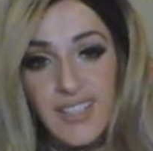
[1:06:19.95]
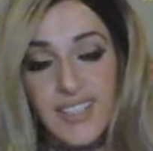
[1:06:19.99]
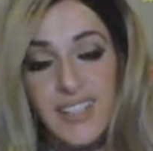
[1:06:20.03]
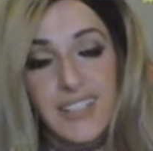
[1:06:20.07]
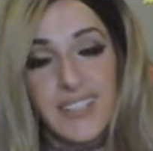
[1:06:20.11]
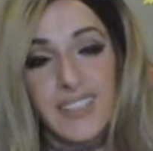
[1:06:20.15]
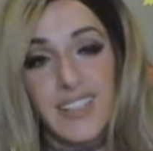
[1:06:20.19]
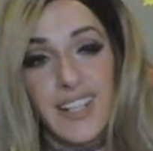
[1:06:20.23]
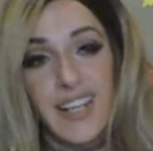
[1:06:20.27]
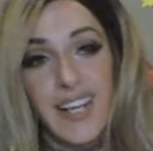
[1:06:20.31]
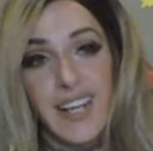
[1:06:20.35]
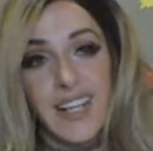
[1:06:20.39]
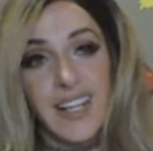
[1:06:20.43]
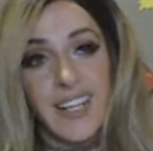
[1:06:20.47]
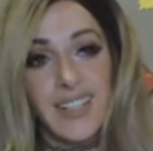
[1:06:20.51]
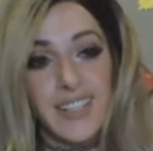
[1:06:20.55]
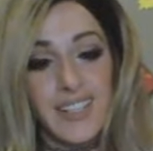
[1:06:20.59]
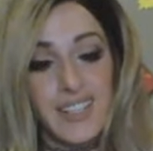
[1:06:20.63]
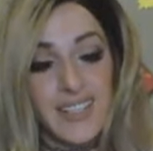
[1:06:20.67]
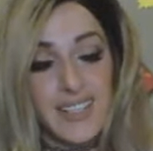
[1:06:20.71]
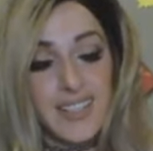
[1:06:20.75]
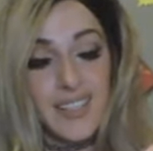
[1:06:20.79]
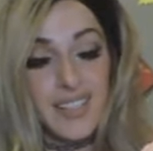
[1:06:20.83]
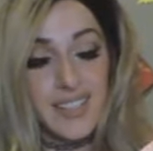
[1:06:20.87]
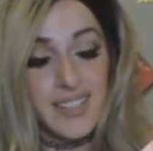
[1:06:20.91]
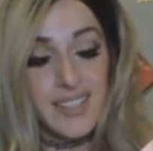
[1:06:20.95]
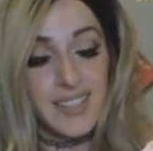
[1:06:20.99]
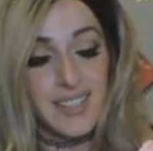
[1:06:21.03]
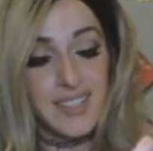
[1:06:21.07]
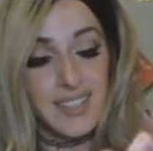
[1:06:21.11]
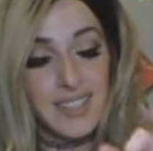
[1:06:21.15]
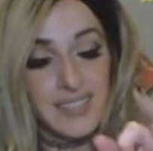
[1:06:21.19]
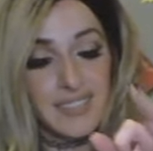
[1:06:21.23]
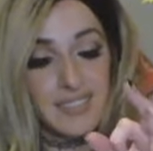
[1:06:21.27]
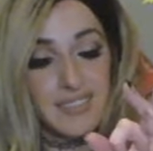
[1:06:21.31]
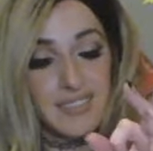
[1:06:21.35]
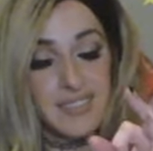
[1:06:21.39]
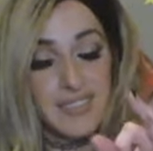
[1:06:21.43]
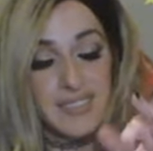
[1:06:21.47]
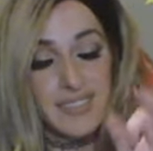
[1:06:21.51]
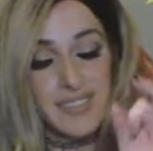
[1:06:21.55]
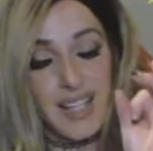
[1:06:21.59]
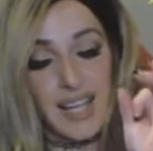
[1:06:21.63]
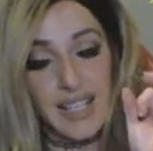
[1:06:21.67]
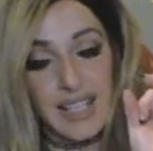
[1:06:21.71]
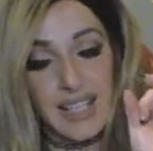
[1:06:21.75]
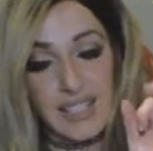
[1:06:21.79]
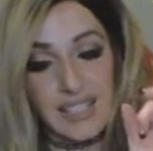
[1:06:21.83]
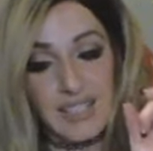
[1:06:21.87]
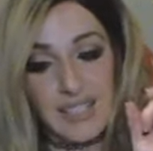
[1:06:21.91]
Like,
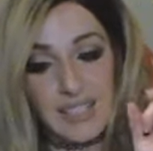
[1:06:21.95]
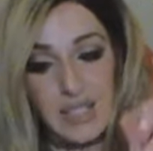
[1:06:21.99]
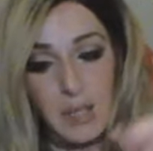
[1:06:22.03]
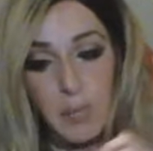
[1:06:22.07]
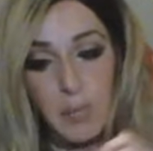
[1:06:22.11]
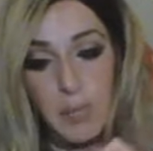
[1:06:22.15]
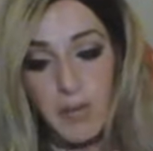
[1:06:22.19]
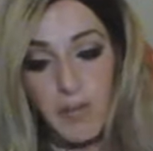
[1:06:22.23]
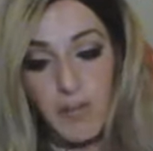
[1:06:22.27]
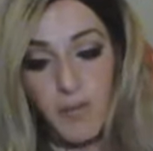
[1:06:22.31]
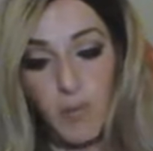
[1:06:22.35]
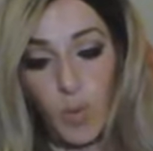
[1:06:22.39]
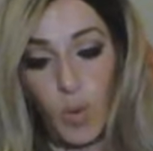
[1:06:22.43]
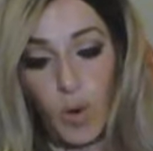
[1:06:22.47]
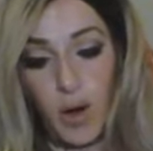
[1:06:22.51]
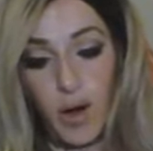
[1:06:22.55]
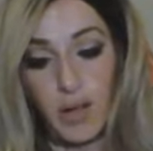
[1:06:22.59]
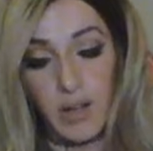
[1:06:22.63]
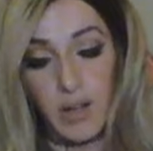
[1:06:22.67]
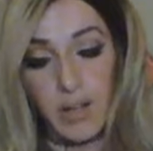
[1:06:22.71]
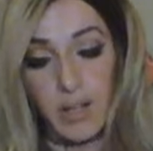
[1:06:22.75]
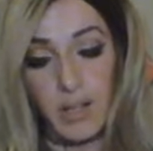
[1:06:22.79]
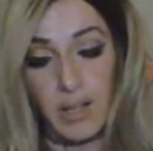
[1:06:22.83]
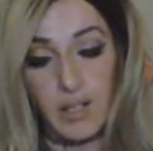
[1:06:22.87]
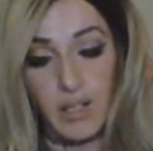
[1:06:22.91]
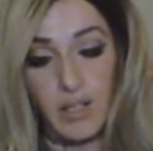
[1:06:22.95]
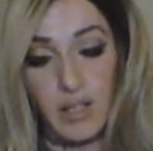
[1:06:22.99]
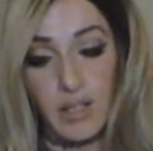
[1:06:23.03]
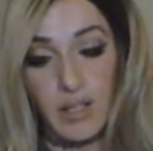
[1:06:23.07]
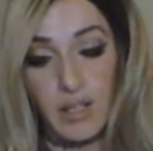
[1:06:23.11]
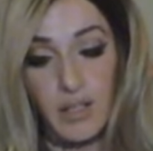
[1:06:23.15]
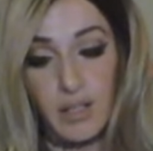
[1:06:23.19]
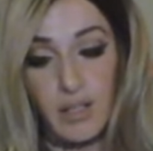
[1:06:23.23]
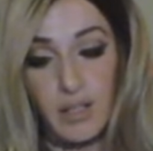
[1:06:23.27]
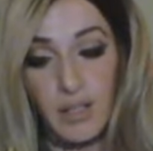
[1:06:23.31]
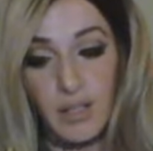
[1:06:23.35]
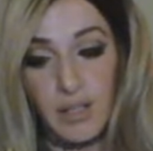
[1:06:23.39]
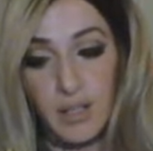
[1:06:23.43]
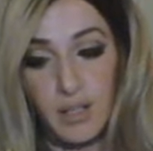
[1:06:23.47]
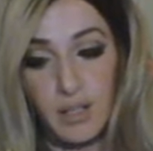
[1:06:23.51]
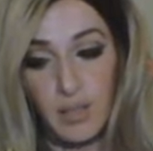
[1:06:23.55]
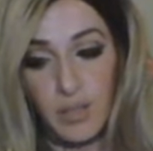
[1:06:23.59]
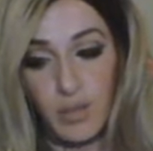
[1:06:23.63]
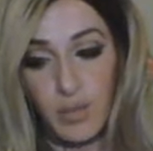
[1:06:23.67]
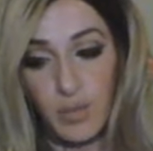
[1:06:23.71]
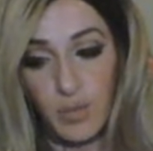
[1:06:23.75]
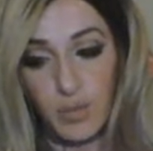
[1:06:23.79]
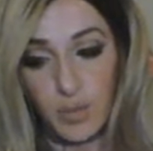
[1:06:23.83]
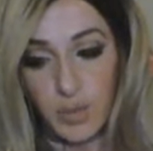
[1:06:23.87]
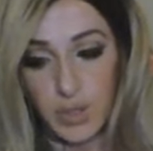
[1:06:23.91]
a sip of water
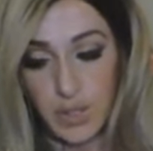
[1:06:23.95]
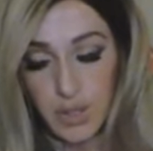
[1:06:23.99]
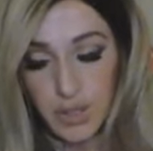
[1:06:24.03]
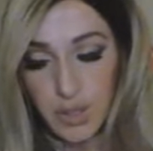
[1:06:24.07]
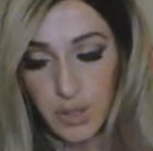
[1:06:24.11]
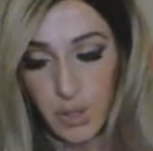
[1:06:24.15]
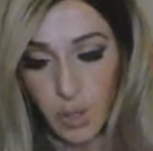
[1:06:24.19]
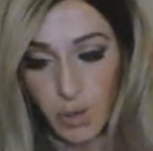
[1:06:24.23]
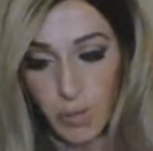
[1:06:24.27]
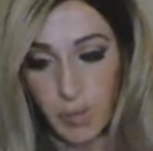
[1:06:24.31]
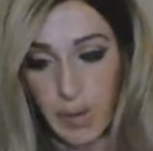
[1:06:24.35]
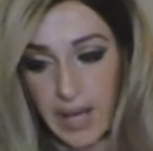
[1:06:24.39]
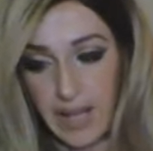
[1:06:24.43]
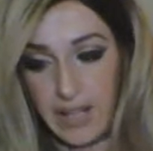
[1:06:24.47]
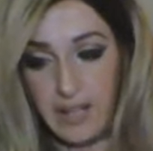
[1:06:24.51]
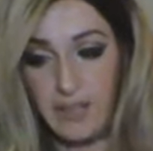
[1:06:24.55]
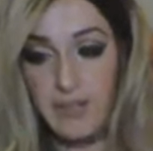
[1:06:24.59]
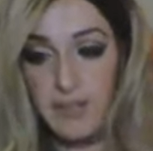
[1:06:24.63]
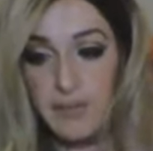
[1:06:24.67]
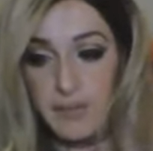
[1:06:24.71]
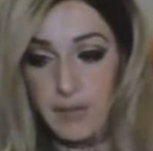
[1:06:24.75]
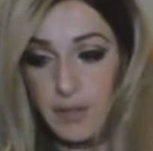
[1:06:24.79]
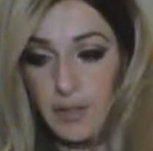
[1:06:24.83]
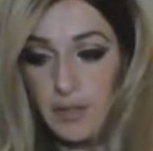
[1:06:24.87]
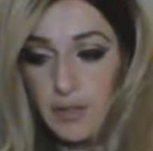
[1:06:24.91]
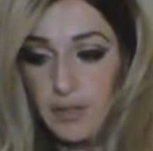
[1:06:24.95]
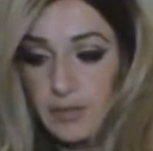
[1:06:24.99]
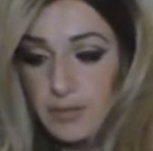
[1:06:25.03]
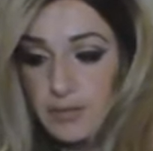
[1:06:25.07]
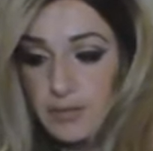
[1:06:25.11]
was so painful.